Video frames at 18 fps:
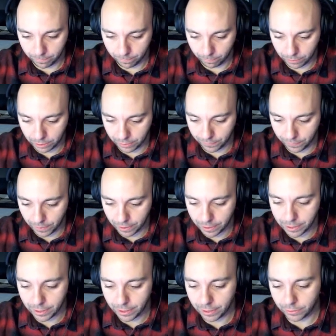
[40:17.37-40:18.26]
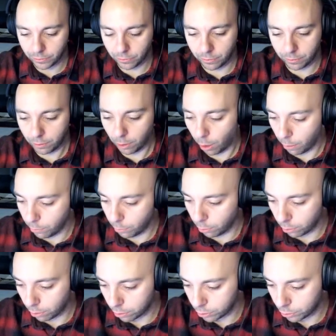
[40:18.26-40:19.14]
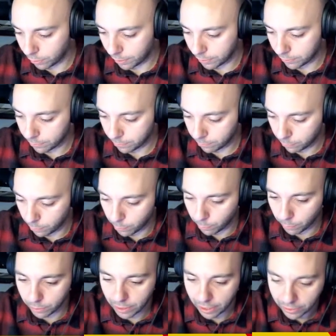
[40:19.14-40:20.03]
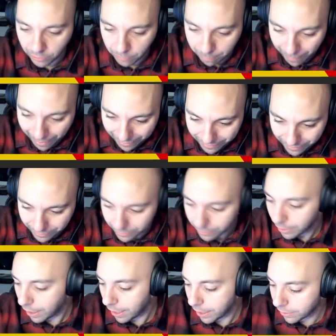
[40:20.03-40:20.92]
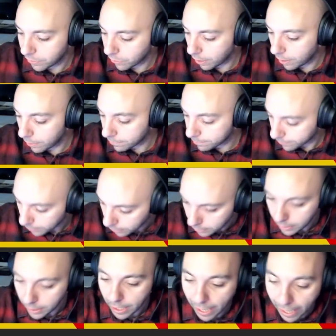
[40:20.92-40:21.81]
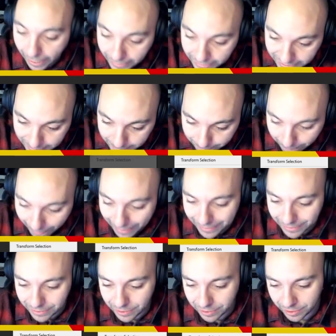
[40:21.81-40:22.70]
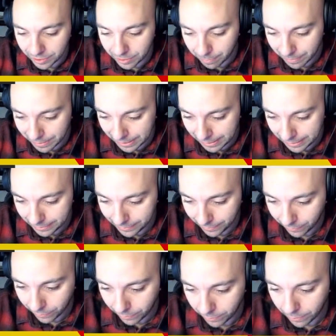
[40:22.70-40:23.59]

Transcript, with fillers: modify ex no, not contract. We want expand. Ex expand, please.